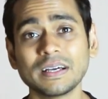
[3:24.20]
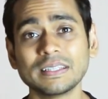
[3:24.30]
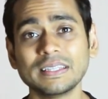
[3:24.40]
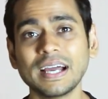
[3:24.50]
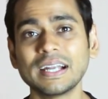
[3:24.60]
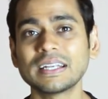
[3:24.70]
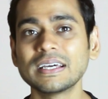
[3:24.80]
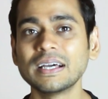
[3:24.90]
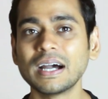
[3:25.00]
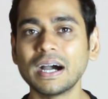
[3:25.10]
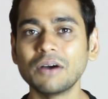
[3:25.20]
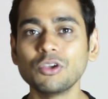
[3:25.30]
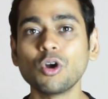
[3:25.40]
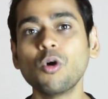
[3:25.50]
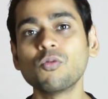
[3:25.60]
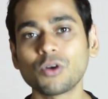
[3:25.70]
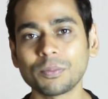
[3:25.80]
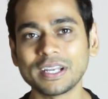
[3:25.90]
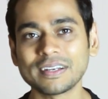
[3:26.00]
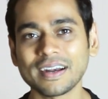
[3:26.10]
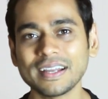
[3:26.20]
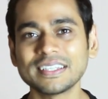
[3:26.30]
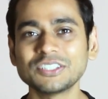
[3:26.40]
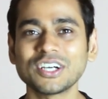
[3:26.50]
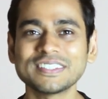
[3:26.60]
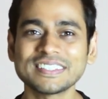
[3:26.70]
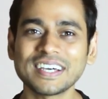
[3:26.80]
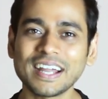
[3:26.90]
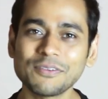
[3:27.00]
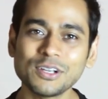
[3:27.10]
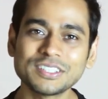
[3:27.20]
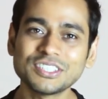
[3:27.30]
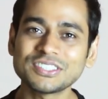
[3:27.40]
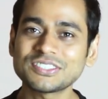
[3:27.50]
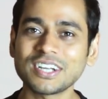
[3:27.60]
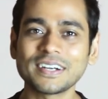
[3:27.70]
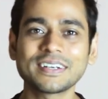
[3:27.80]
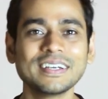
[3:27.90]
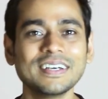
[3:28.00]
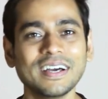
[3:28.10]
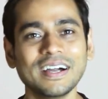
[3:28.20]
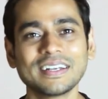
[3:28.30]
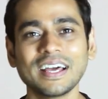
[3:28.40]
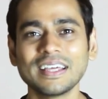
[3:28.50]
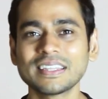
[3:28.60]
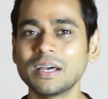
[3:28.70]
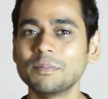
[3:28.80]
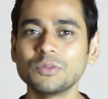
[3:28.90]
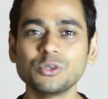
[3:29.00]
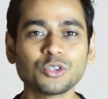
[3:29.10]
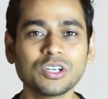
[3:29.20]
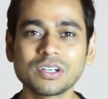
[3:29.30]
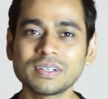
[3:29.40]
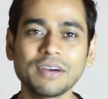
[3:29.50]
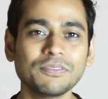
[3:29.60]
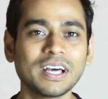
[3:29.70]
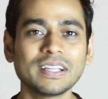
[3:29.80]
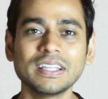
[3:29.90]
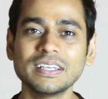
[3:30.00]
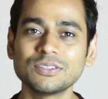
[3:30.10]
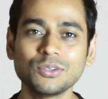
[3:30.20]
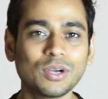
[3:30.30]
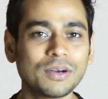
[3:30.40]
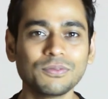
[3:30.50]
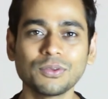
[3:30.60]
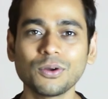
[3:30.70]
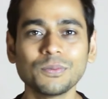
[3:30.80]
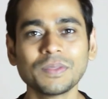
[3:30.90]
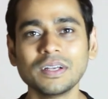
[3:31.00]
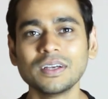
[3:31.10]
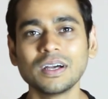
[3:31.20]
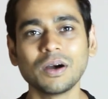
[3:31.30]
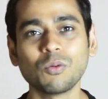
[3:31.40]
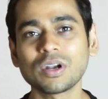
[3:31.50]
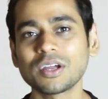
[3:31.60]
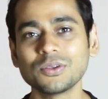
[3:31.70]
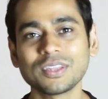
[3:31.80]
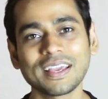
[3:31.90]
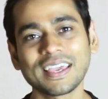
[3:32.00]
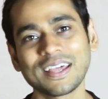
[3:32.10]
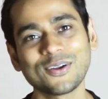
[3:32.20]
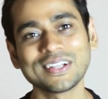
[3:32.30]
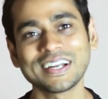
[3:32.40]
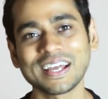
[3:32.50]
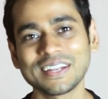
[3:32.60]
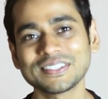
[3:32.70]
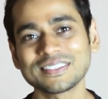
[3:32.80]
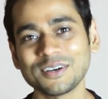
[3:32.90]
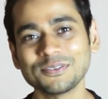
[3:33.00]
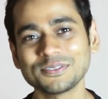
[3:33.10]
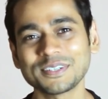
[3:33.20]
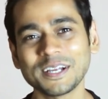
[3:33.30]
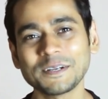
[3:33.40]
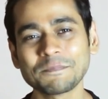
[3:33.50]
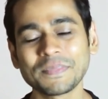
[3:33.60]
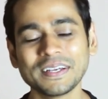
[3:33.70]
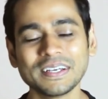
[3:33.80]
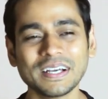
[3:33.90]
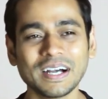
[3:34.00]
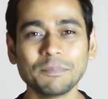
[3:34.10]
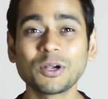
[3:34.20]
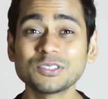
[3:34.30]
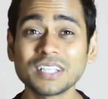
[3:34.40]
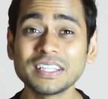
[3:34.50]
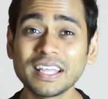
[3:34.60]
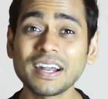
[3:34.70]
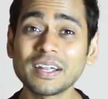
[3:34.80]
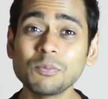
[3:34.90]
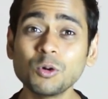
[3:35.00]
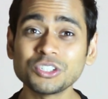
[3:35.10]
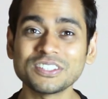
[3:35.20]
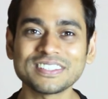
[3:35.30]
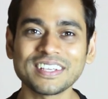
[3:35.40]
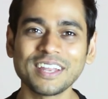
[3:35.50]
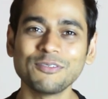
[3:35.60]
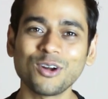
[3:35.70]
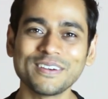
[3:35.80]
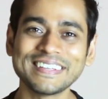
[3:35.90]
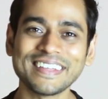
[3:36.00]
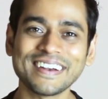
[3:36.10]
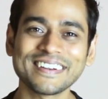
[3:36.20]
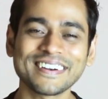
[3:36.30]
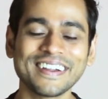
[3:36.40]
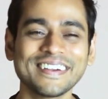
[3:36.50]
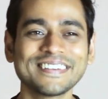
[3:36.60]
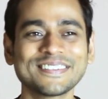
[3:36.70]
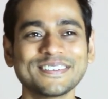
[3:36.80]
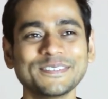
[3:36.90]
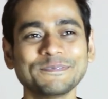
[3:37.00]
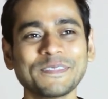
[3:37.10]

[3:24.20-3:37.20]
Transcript: that we hope from it, right? The chances are I will just start telling them, you shouldn't have done this, you have, you know, what are you thinking and all that kind of stuff, right? Because there are emotions involved in that, right? So